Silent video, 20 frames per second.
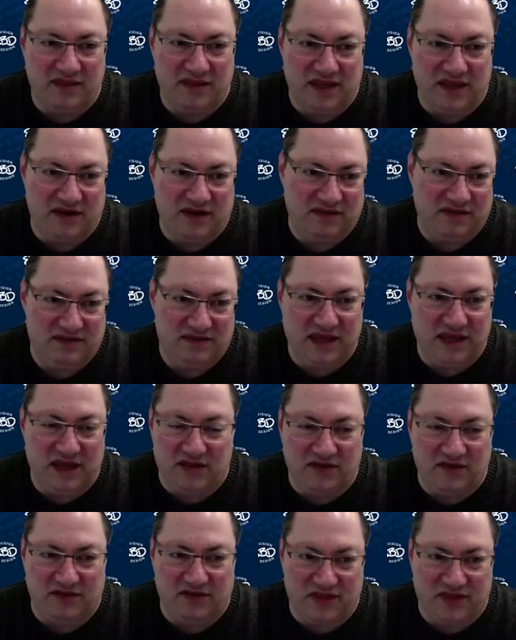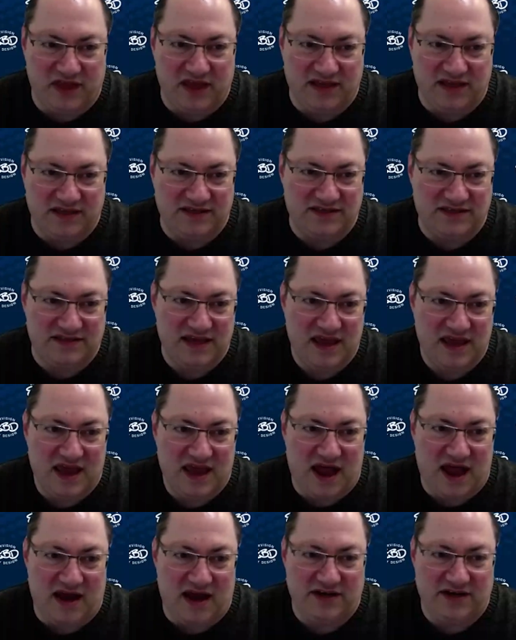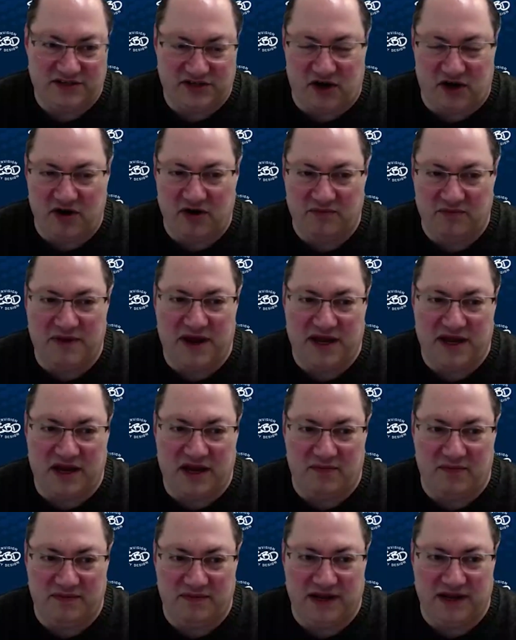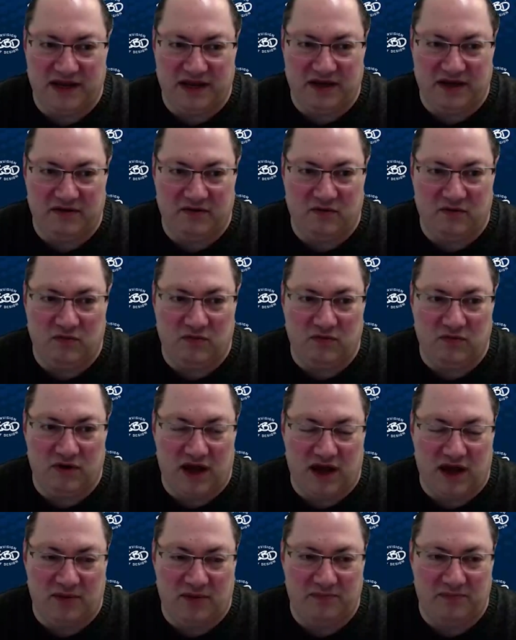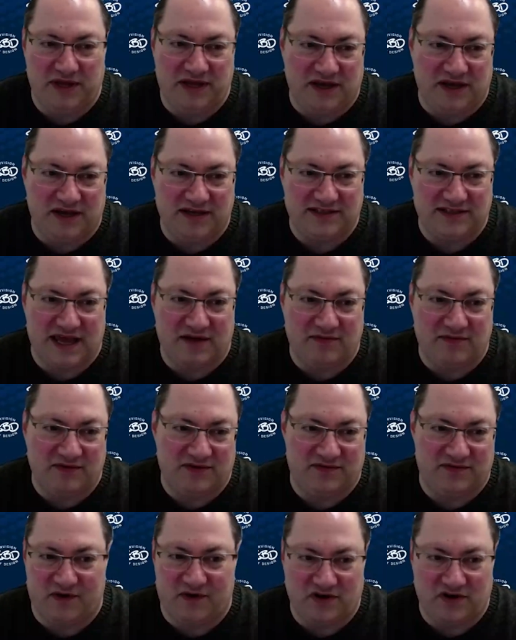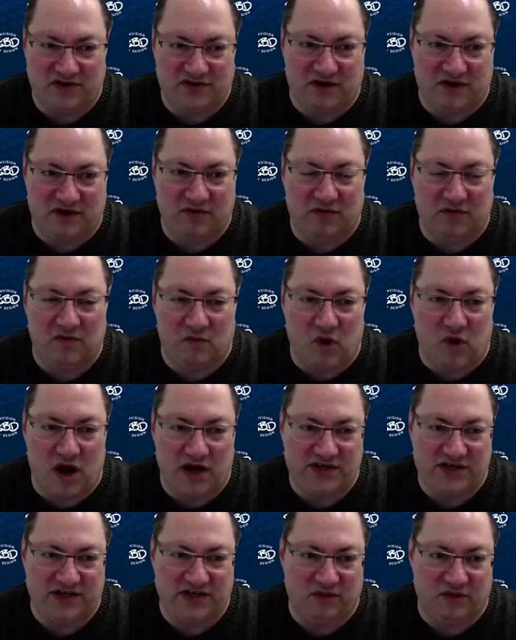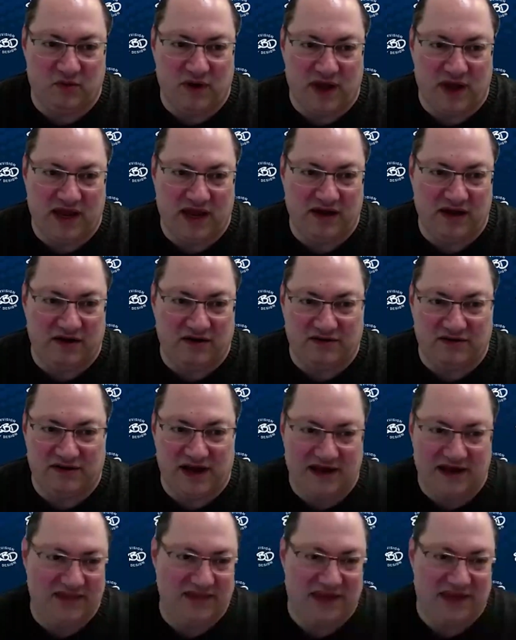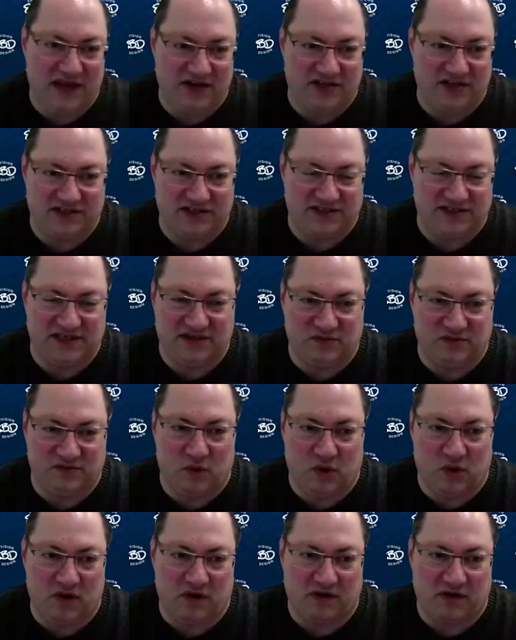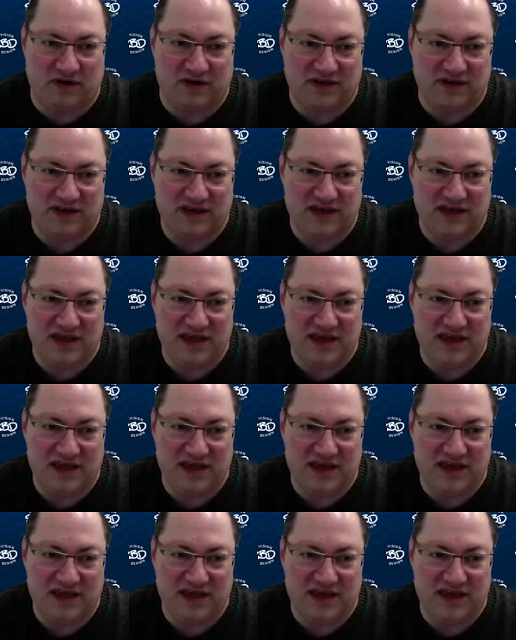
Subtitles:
And then the other thing is, I started my company because I was frustrated with watching the way a lot of the agencies worked.